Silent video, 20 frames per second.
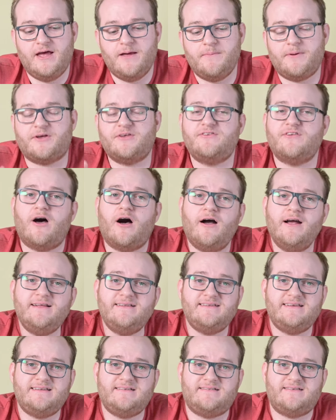because
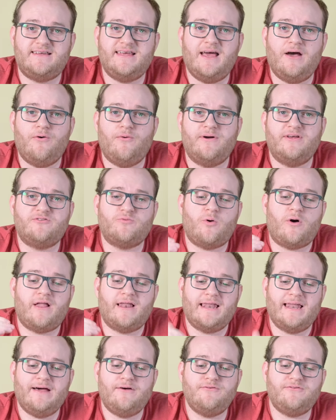ITTL is what
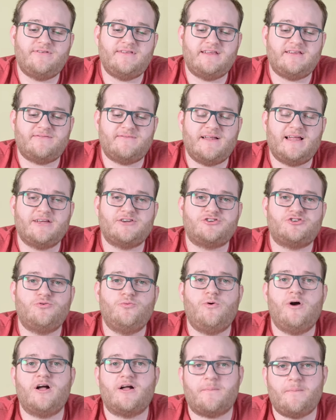allows this flash to
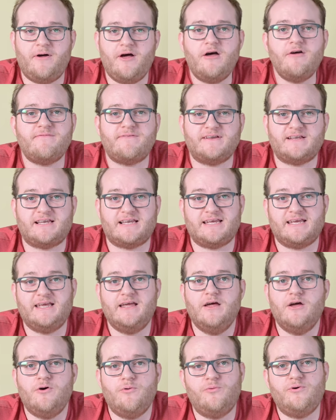work perfectly